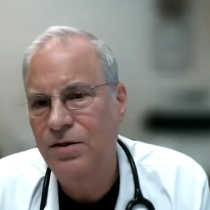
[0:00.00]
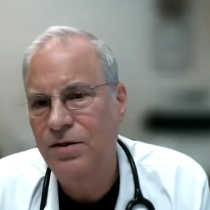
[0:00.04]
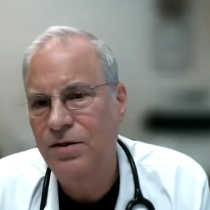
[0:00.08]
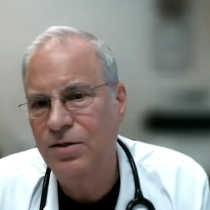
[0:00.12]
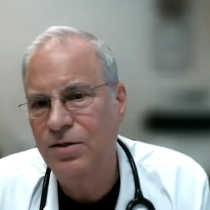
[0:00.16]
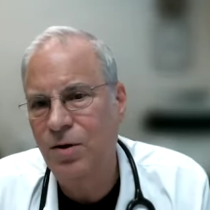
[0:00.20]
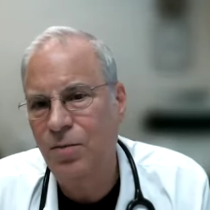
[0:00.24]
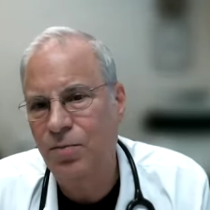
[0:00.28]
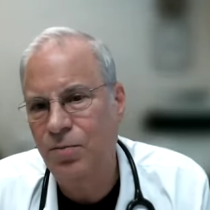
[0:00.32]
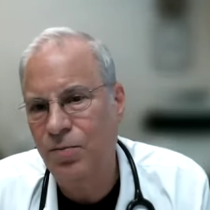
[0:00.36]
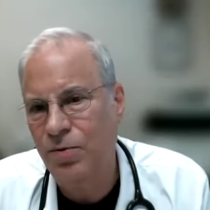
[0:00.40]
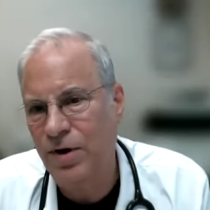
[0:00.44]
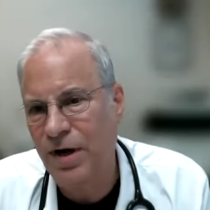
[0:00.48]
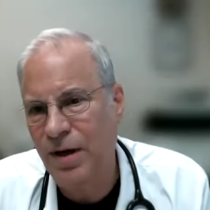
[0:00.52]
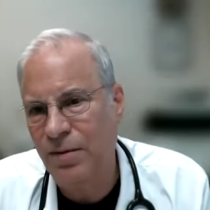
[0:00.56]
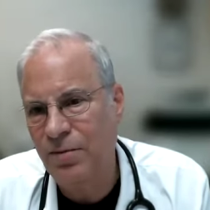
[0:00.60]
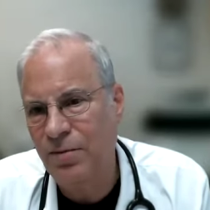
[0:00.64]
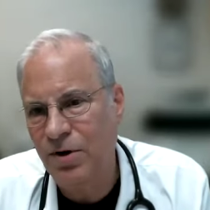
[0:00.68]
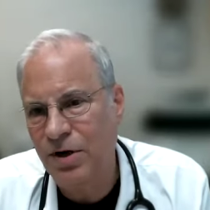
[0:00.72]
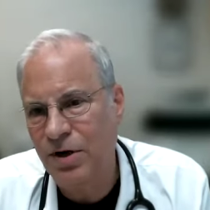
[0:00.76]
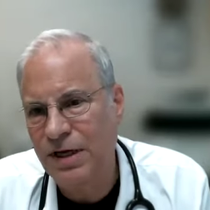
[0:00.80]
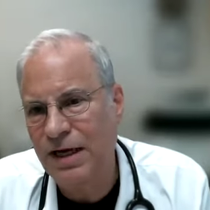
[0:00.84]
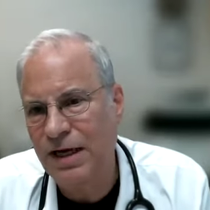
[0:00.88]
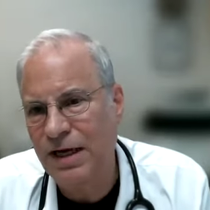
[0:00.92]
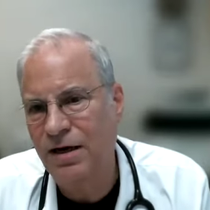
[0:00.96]
So
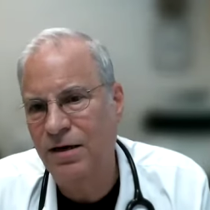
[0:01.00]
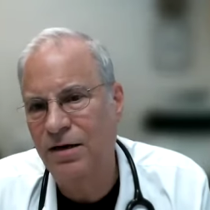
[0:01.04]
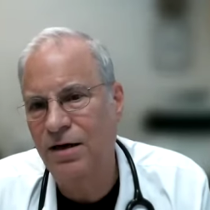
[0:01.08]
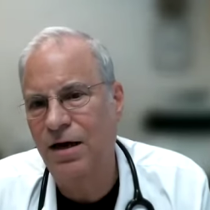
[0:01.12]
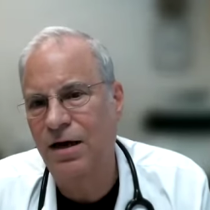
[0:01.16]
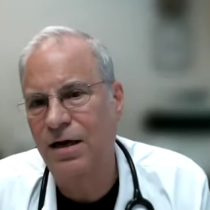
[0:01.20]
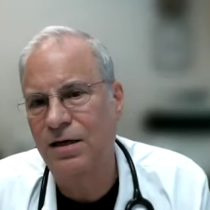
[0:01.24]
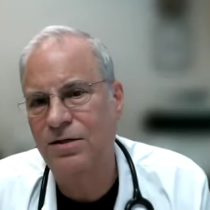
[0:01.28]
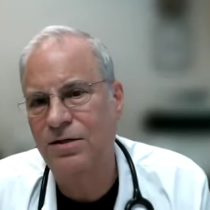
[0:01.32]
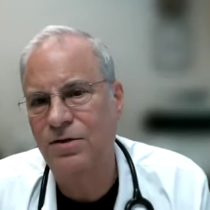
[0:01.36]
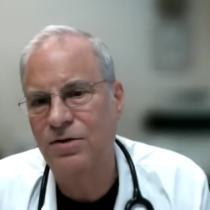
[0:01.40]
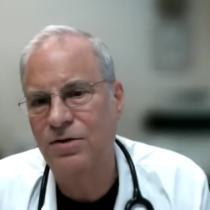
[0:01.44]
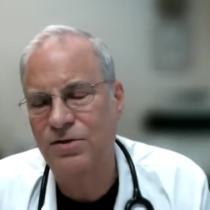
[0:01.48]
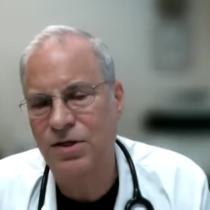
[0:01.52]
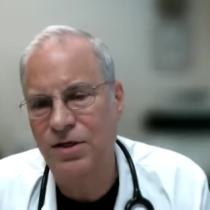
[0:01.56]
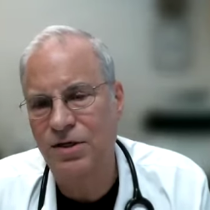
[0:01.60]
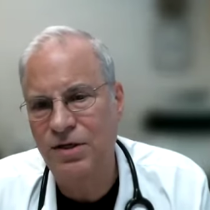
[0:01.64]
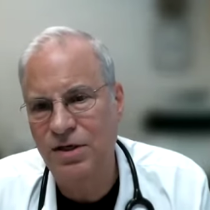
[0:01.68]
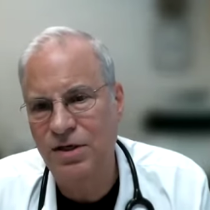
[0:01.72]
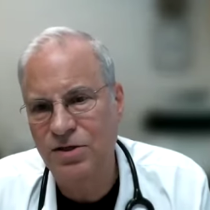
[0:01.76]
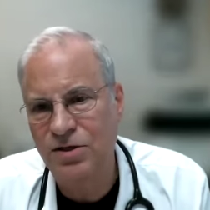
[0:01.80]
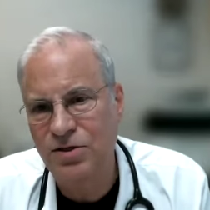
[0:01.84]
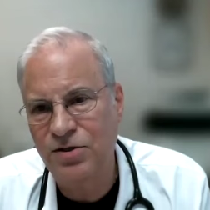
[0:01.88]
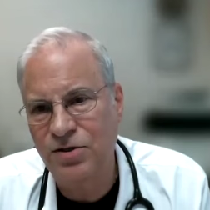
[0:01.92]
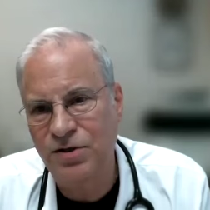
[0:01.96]
primary care doctors,
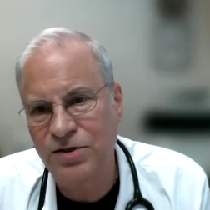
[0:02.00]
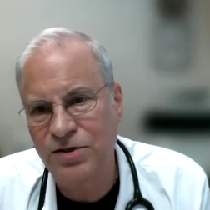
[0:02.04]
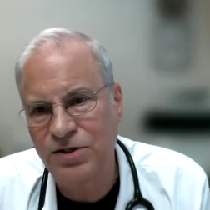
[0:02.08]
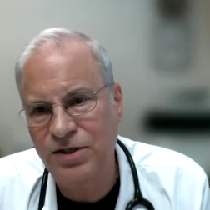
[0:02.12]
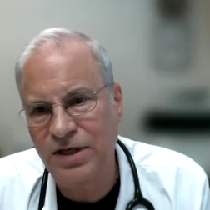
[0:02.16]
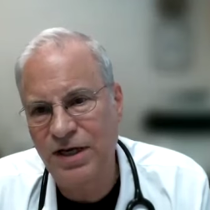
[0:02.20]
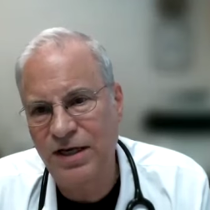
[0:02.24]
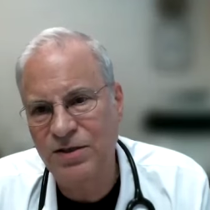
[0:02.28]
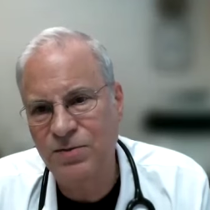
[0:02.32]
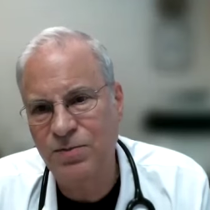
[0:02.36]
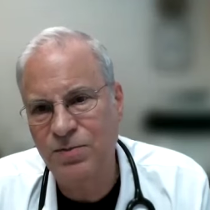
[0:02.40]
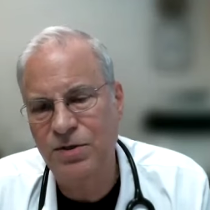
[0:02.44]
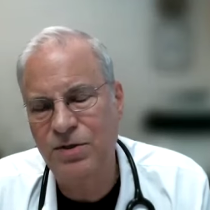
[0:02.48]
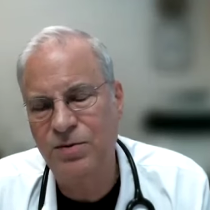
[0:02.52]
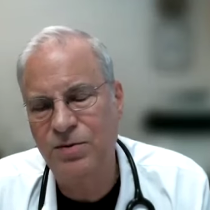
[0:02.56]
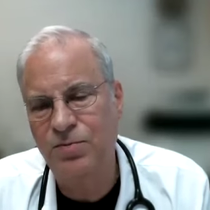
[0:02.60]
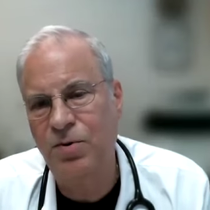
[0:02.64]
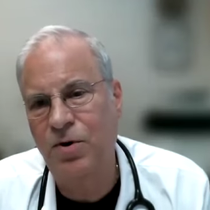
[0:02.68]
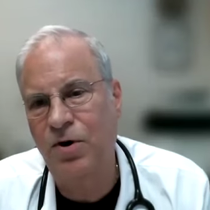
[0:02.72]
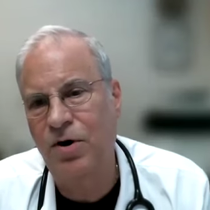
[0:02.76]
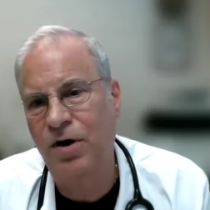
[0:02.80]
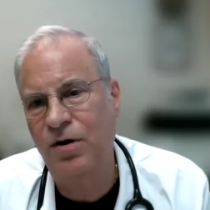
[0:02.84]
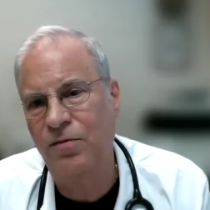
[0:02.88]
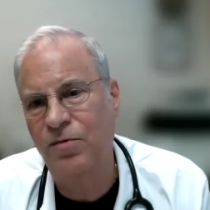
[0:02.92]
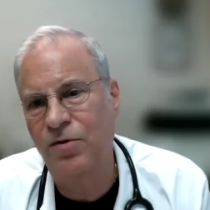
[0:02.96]
initial assessments,
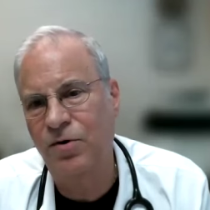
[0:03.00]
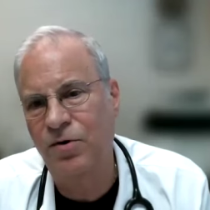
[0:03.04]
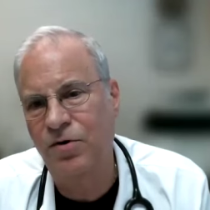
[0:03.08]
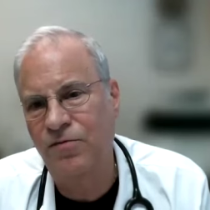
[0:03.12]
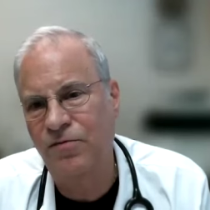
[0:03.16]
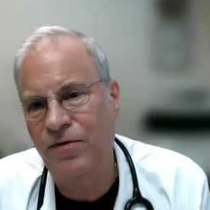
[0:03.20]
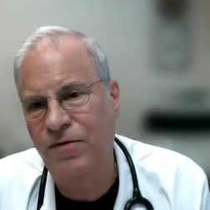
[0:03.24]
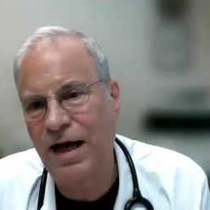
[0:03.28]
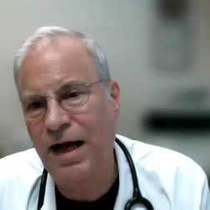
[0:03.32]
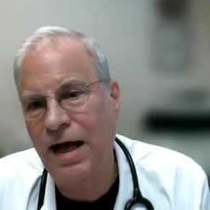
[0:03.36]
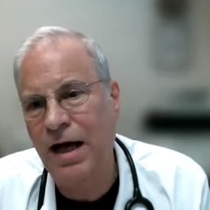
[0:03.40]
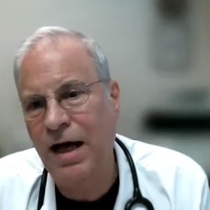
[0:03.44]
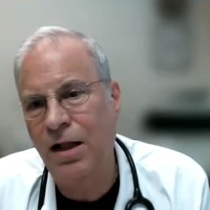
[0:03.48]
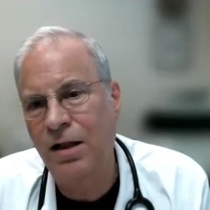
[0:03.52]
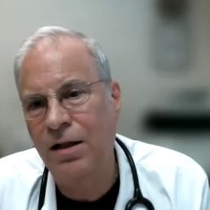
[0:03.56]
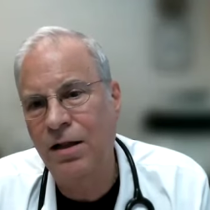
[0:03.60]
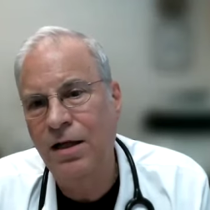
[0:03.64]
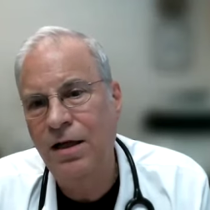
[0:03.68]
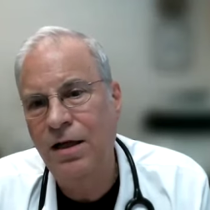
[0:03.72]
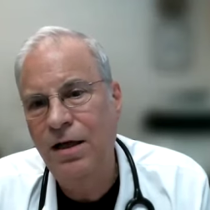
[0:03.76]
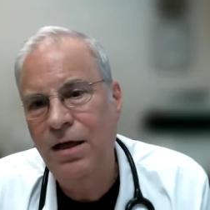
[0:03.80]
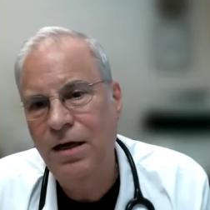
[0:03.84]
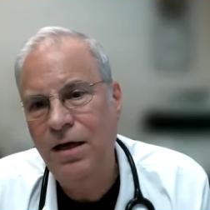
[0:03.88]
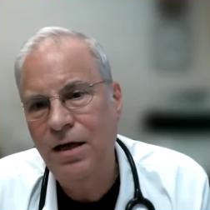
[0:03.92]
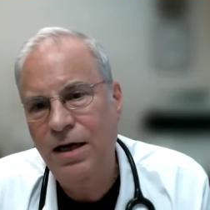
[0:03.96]
part of your
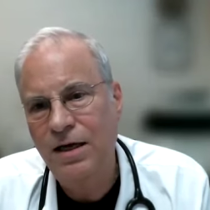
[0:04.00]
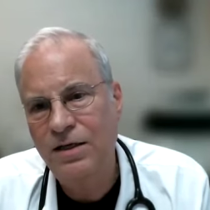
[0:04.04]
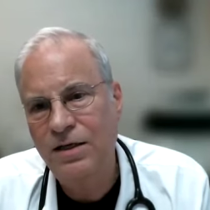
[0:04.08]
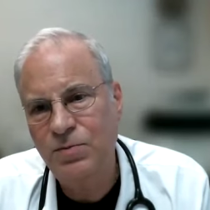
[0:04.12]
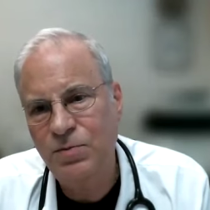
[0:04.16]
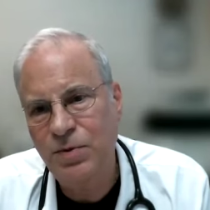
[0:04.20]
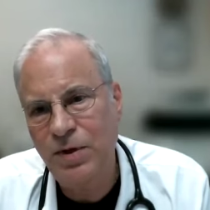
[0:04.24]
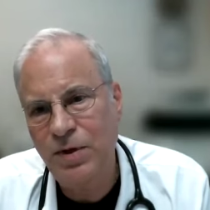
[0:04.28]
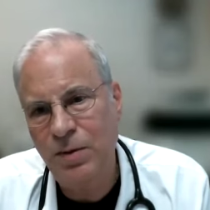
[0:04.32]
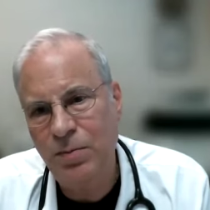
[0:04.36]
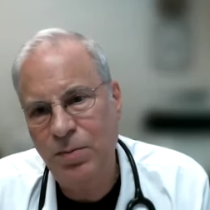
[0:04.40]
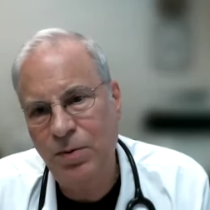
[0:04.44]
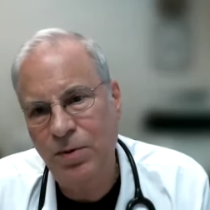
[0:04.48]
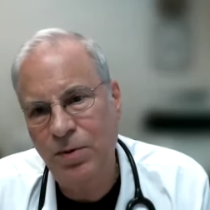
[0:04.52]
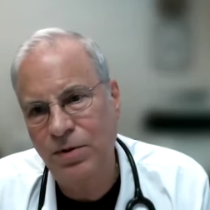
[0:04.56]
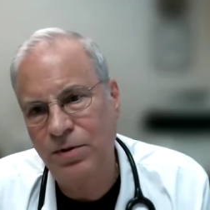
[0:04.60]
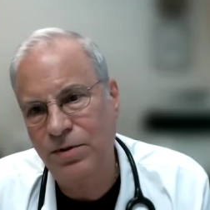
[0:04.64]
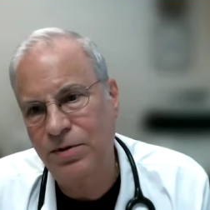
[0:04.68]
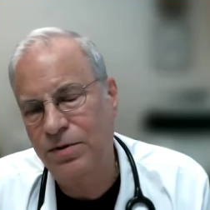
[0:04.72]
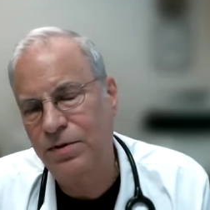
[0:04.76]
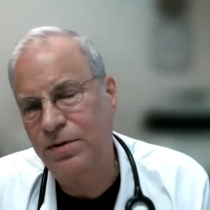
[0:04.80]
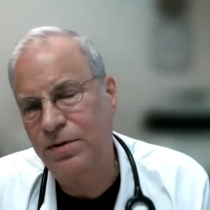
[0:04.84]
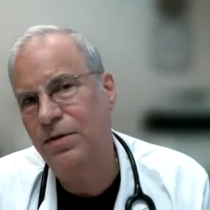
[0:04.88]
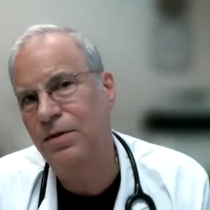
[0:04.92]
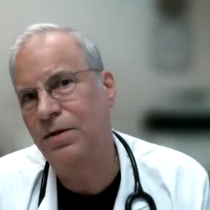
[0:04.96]
eval as
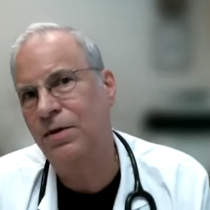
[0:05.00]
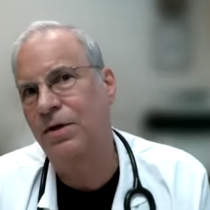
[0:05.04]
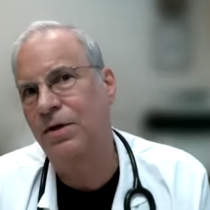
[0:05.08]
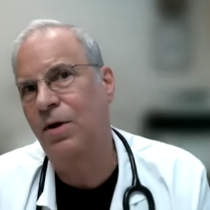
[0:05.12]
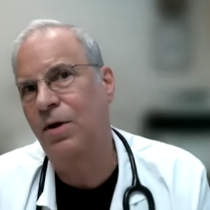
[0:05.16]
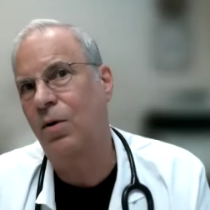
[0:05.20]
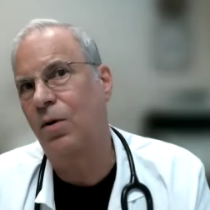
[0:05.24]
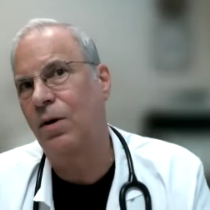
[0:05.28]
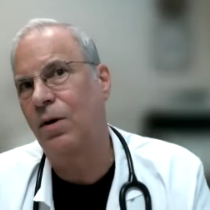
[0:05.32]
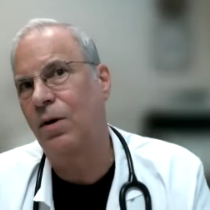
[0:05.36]
people, you know,